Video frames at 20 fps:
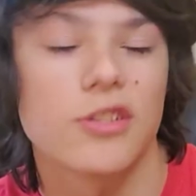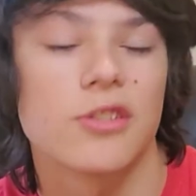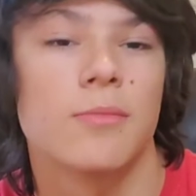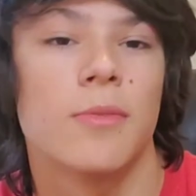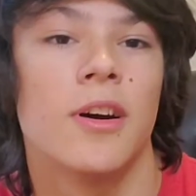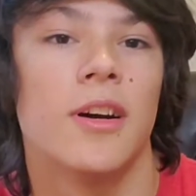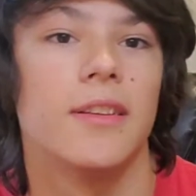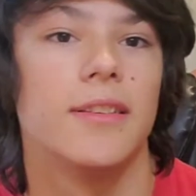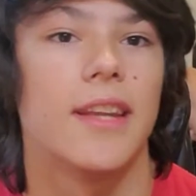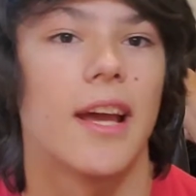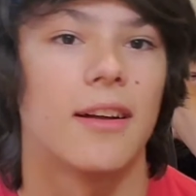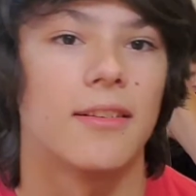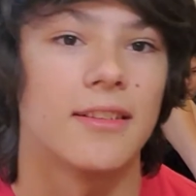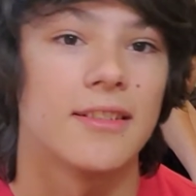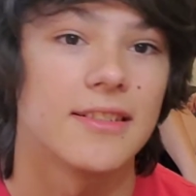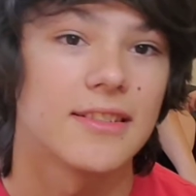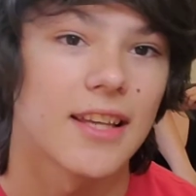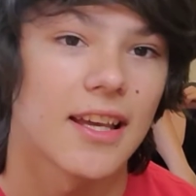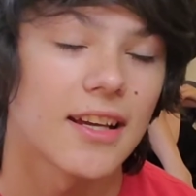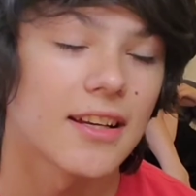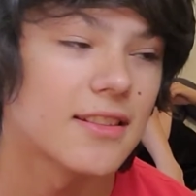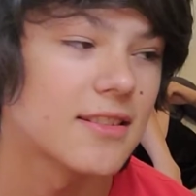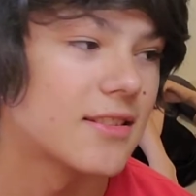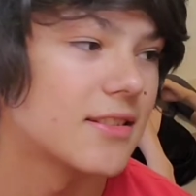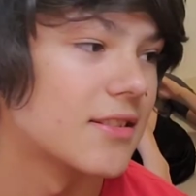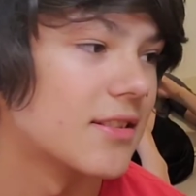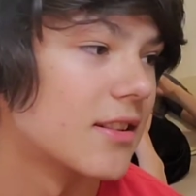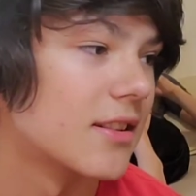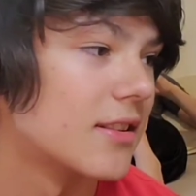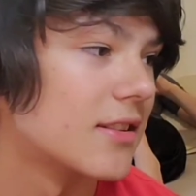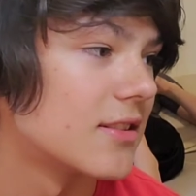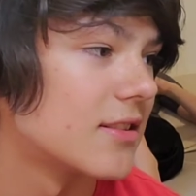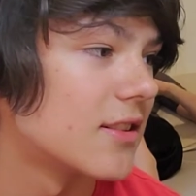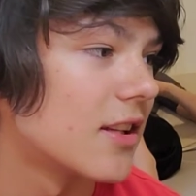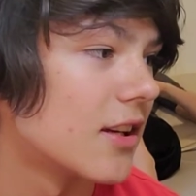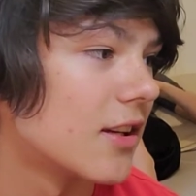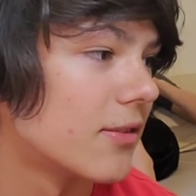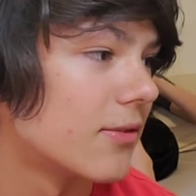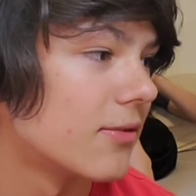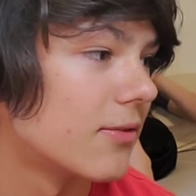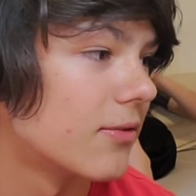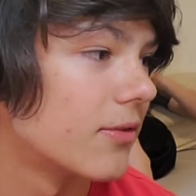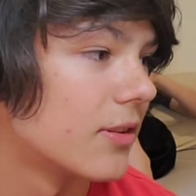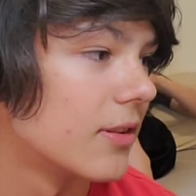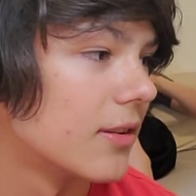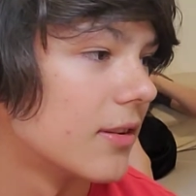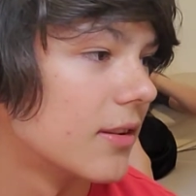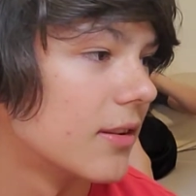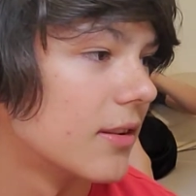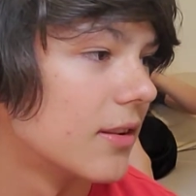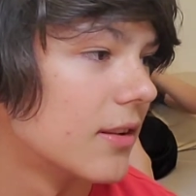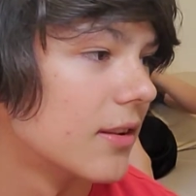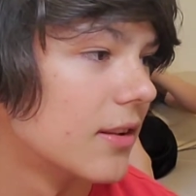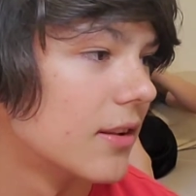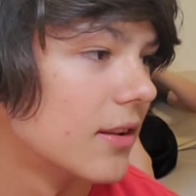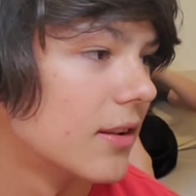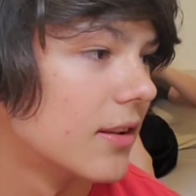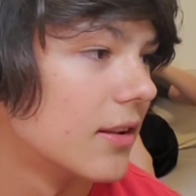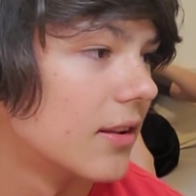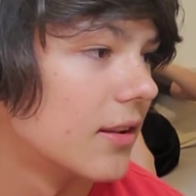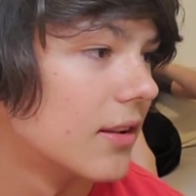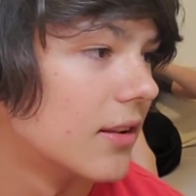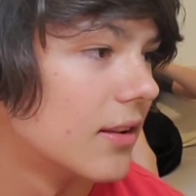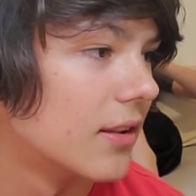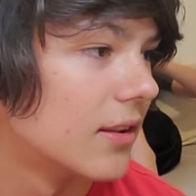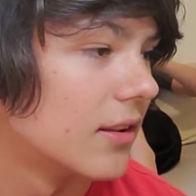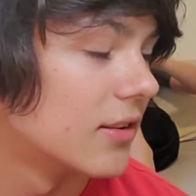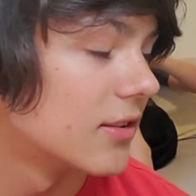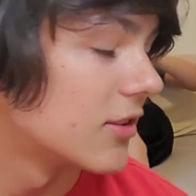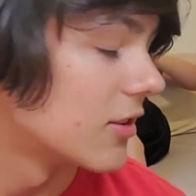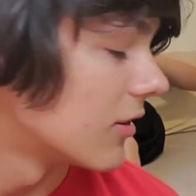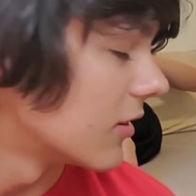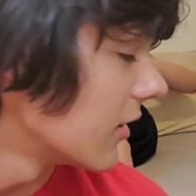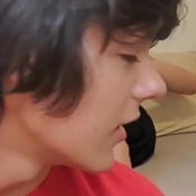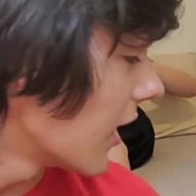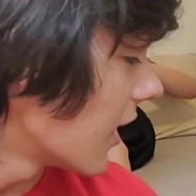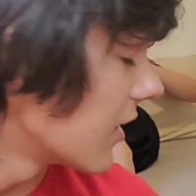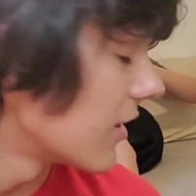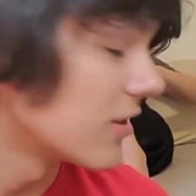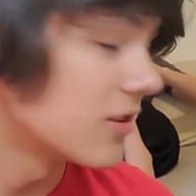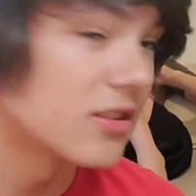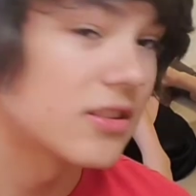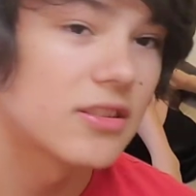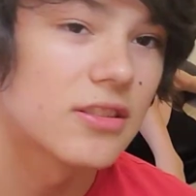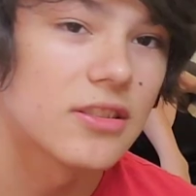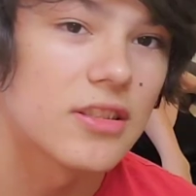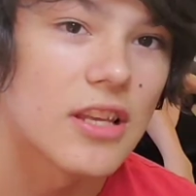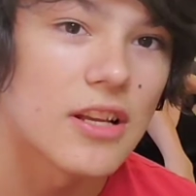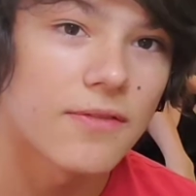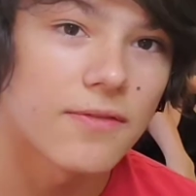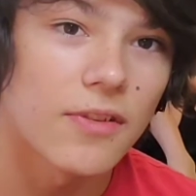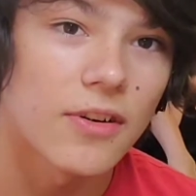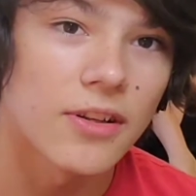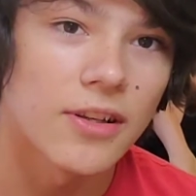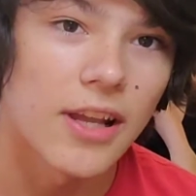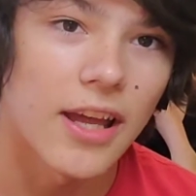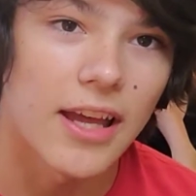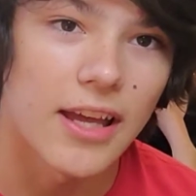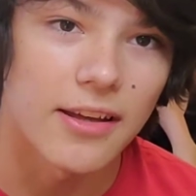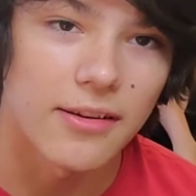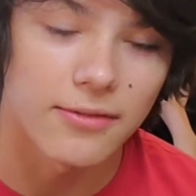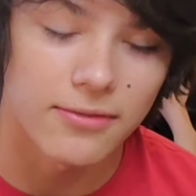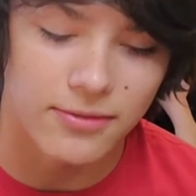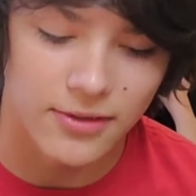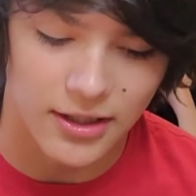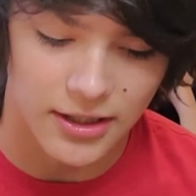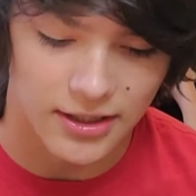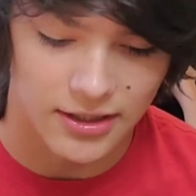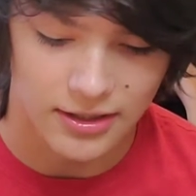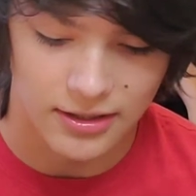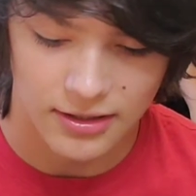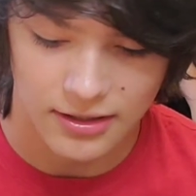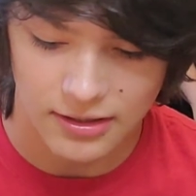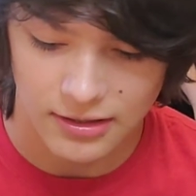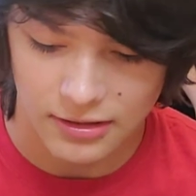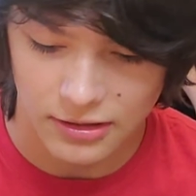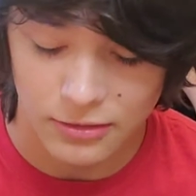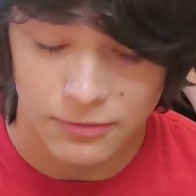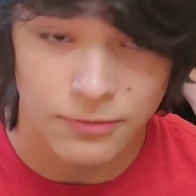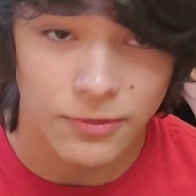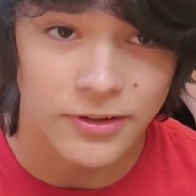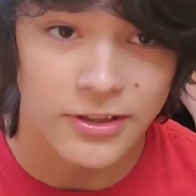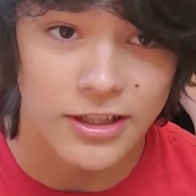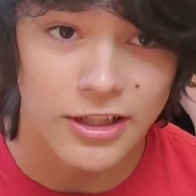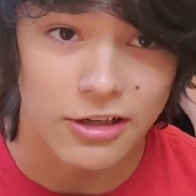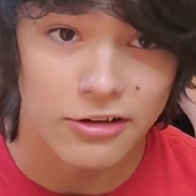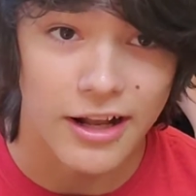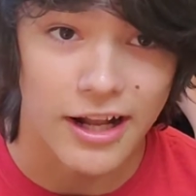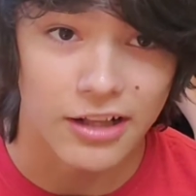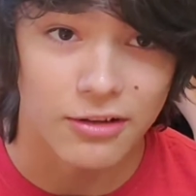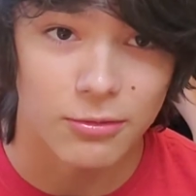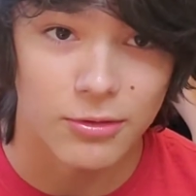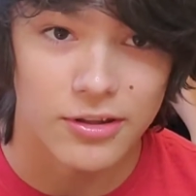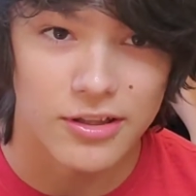him hunt down insects and stuff. So yeah, they're fun to have. They're fun to interact with